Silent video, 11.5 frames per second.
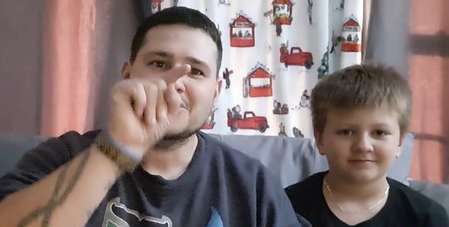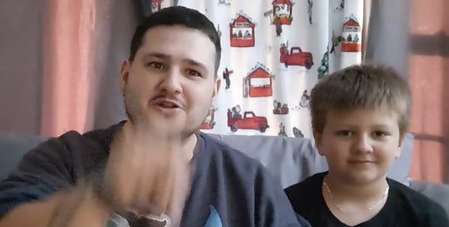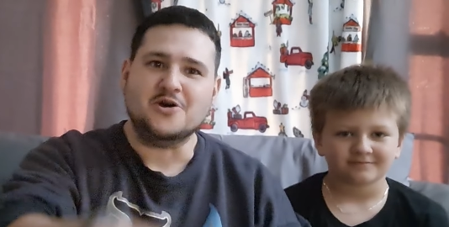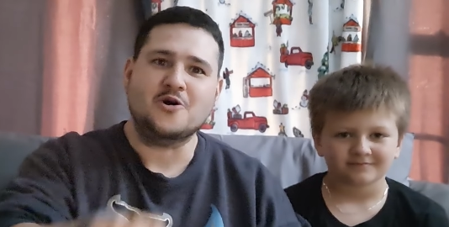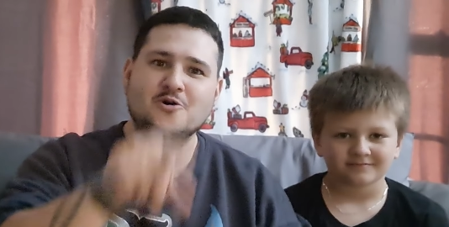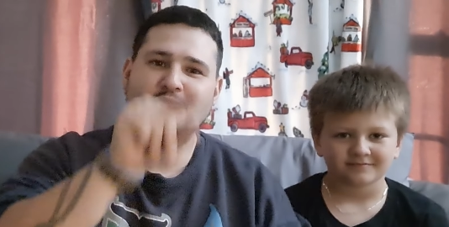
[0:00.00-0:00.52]

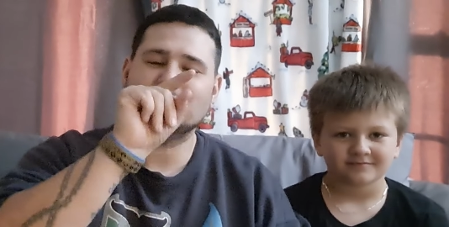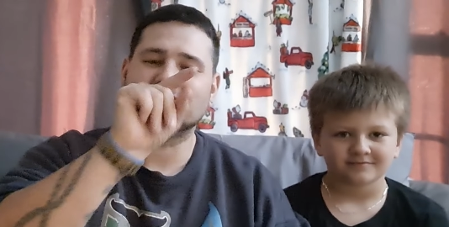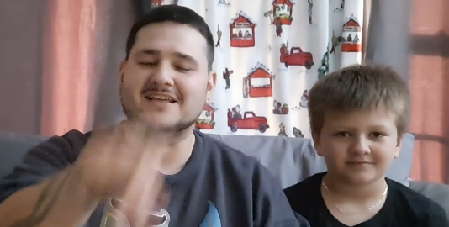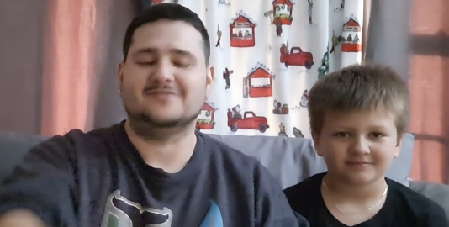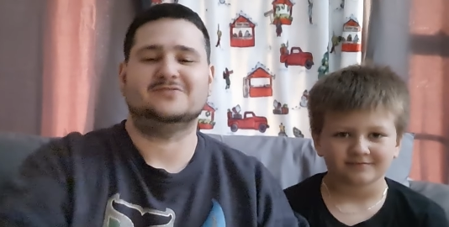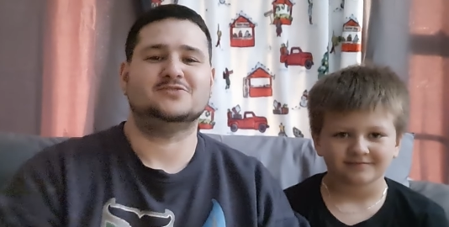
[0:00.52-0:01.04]
Speaker 1: No
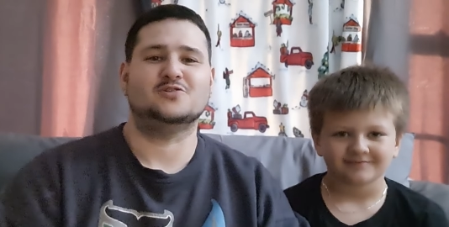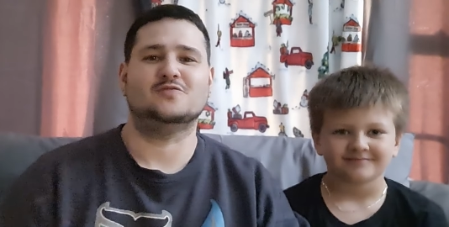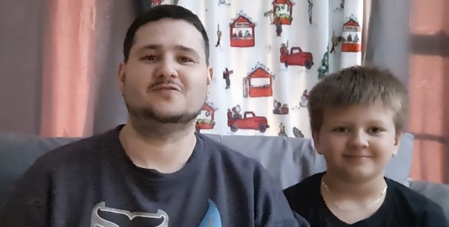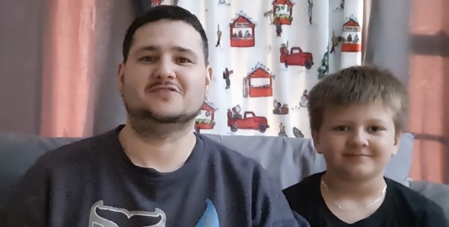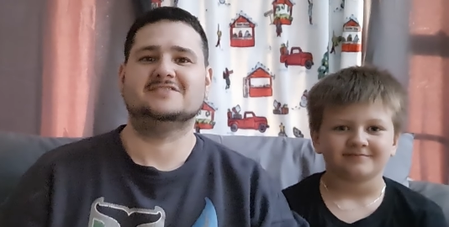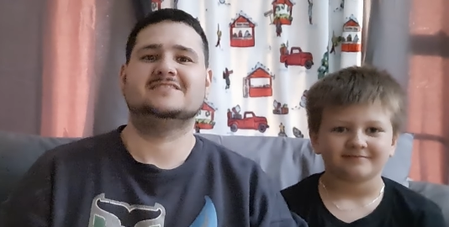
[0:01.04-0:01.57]

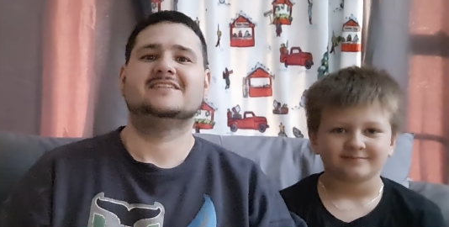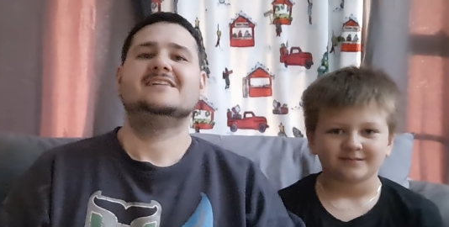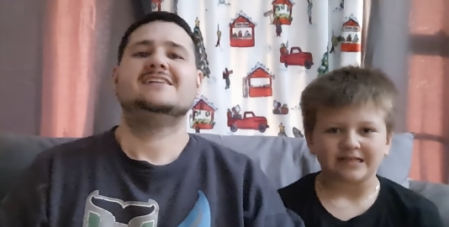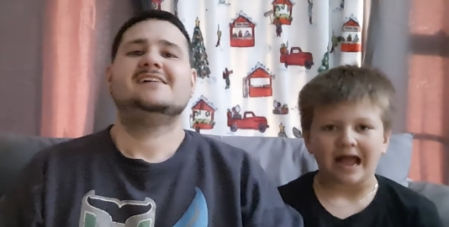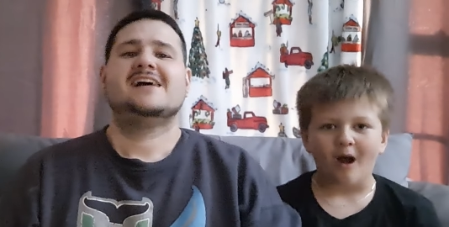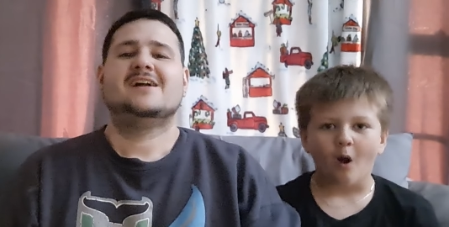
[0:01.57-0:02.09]
Leftovers.
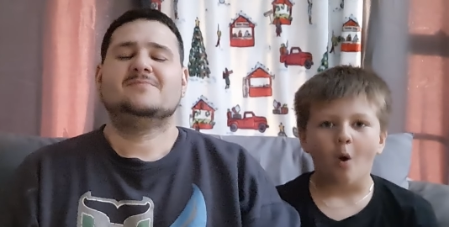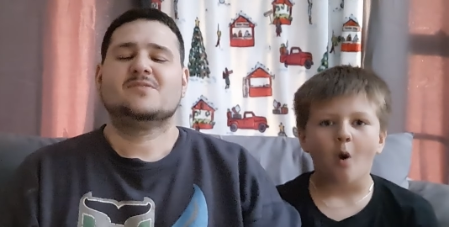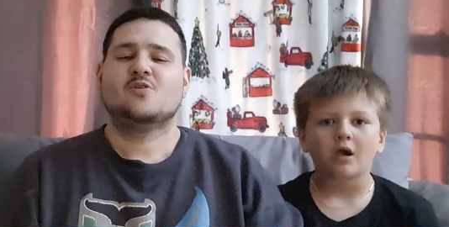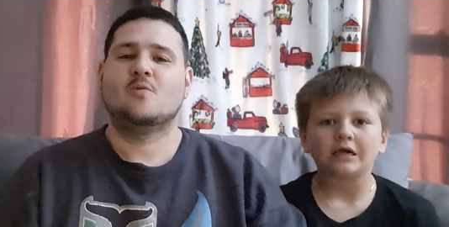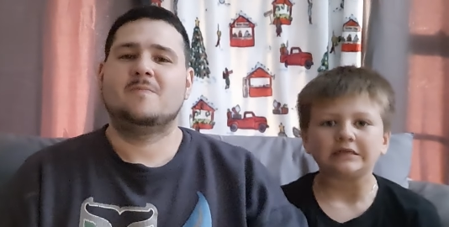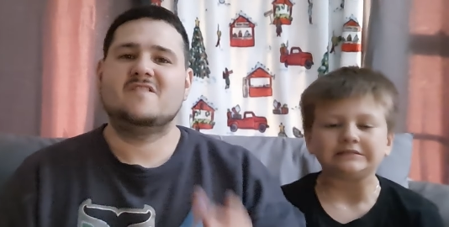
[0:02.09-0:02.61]

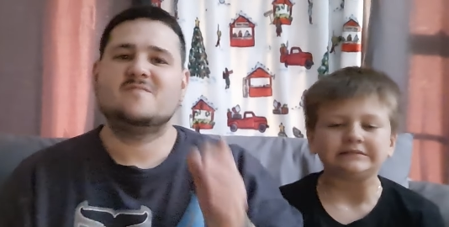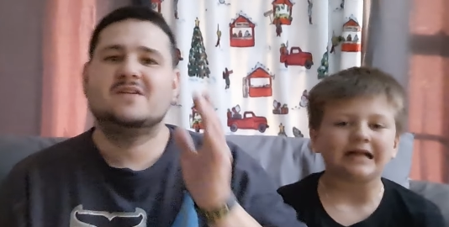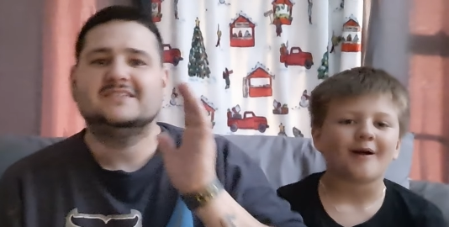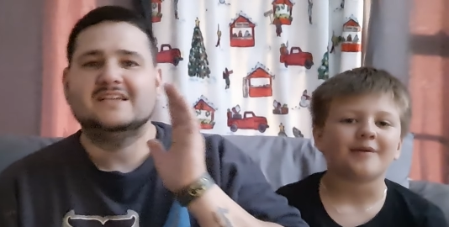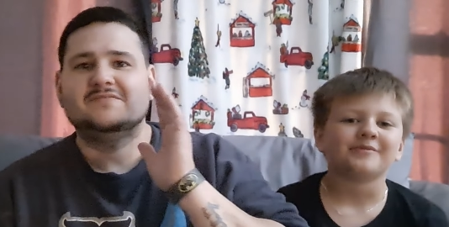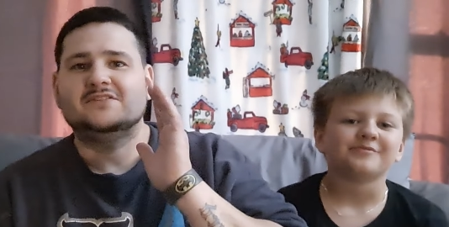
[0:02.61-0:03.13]
Hope
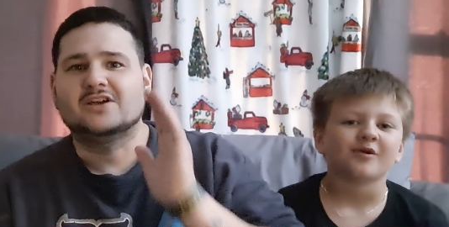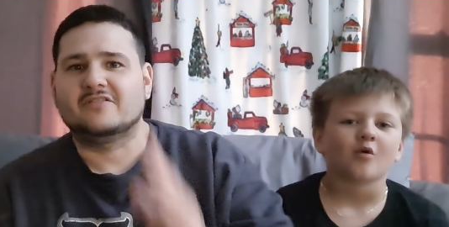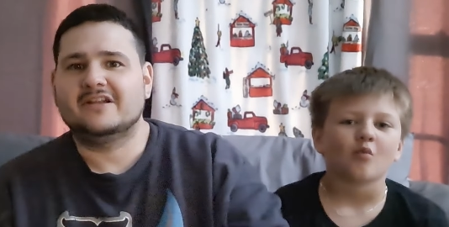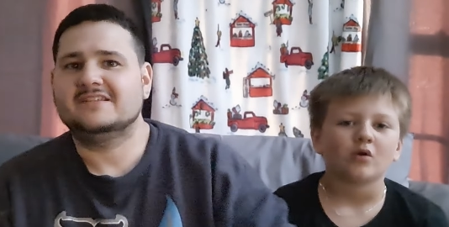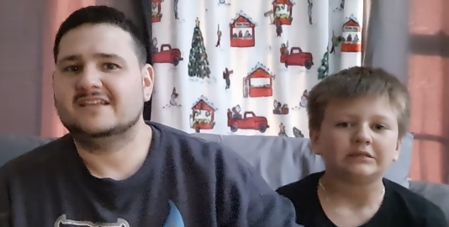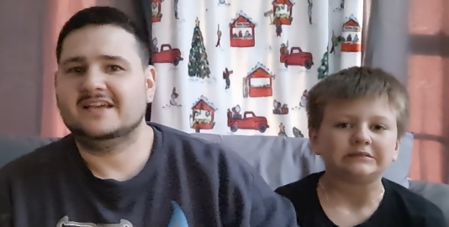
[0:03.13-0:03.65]
everybody's having a
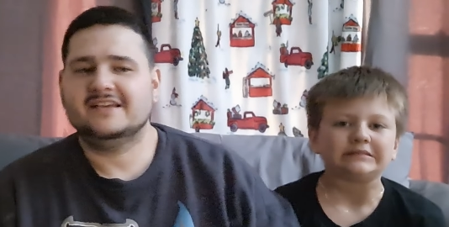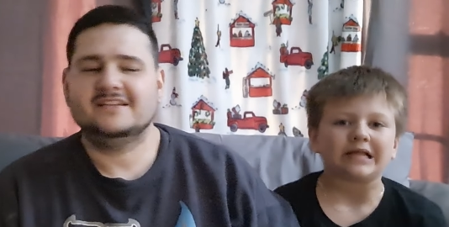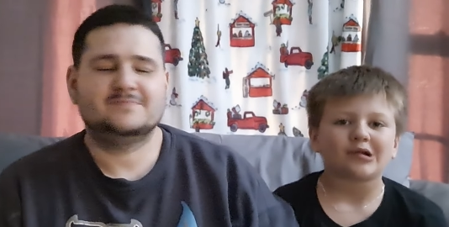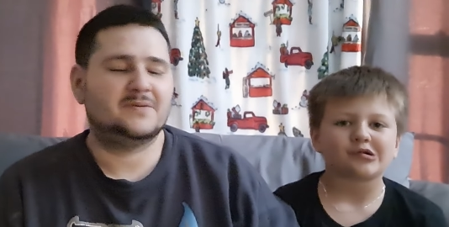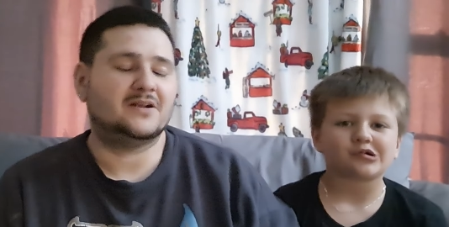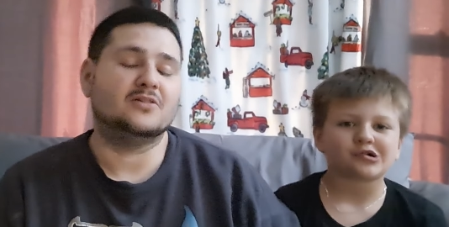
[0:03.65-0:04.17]
great day.
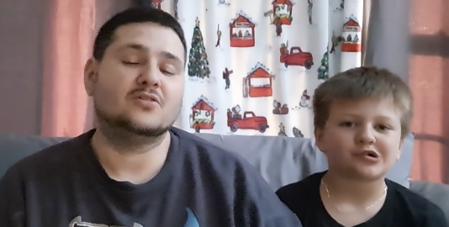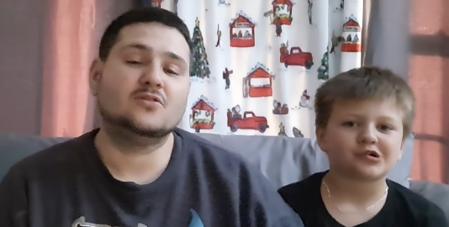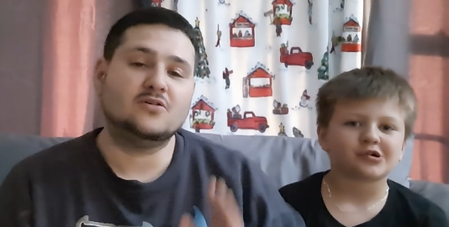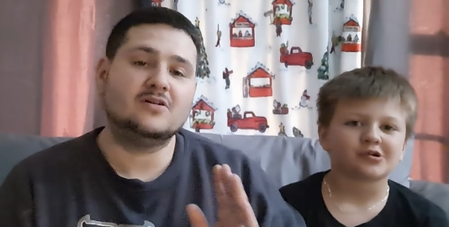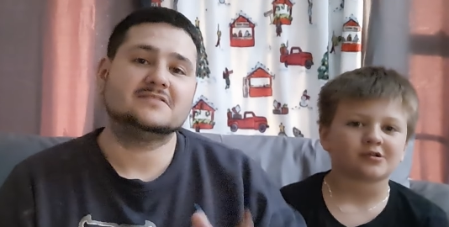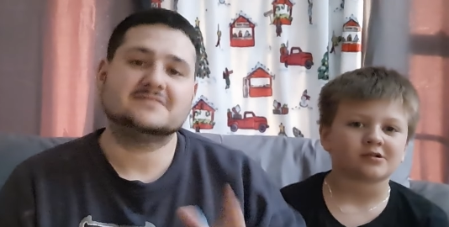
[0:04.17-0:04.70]
It's been a
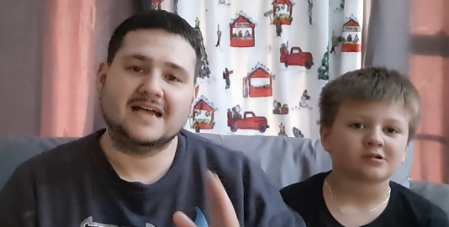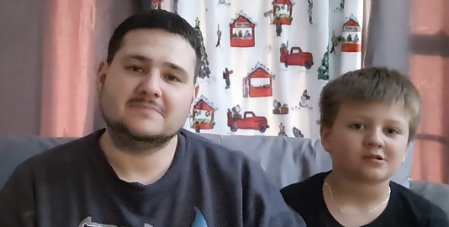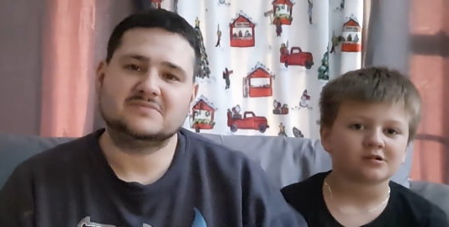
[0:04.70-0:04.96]
long time